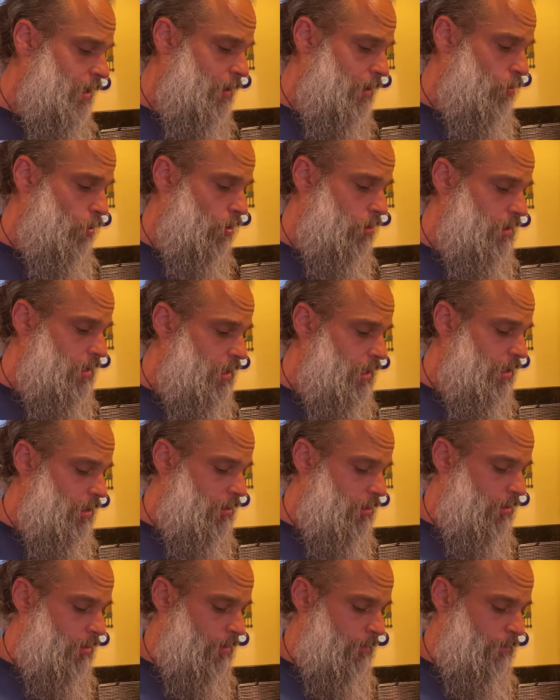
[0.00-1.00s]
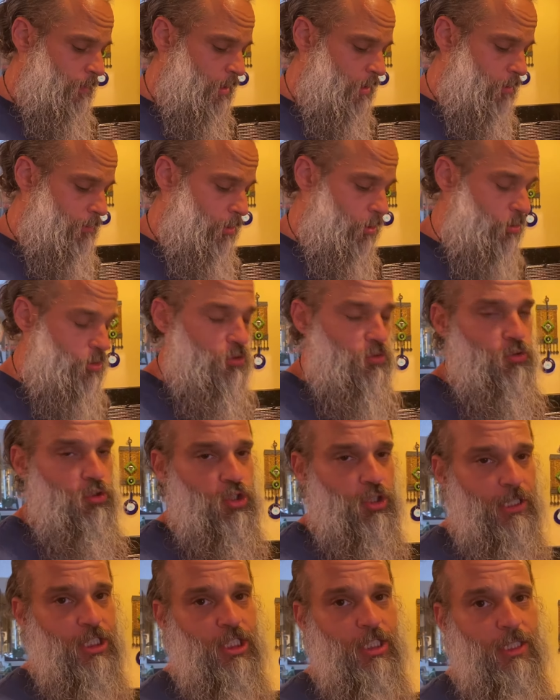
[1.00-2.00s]
will eat the most
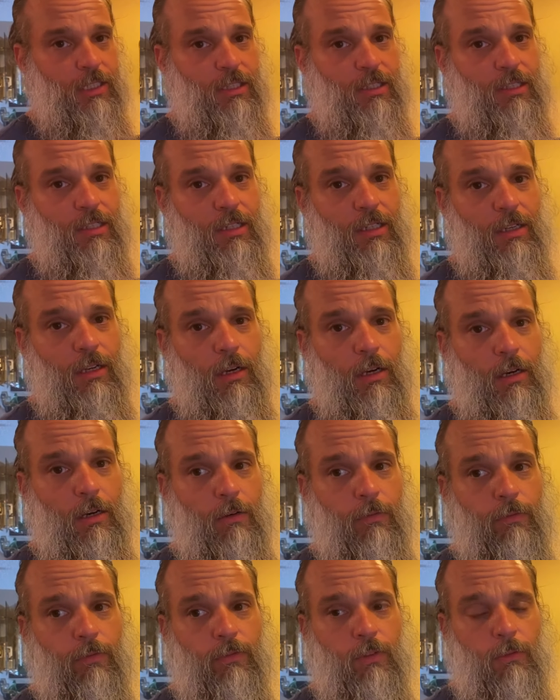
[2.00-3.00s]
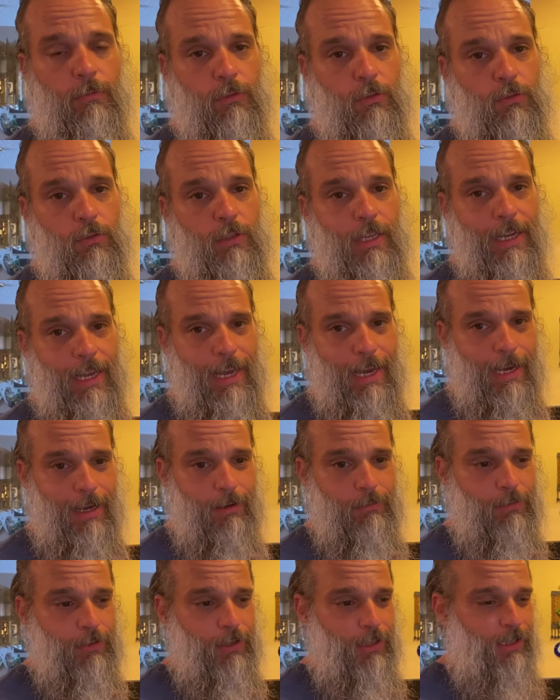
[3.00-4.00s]
nutritious of the food they
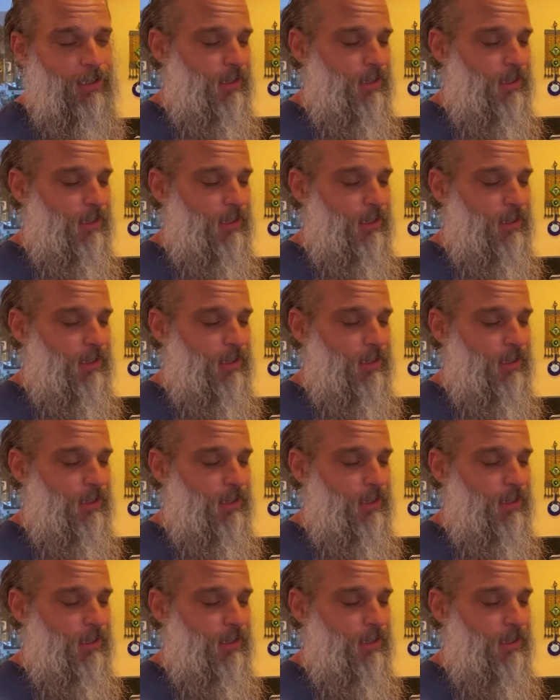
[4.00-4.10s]
have.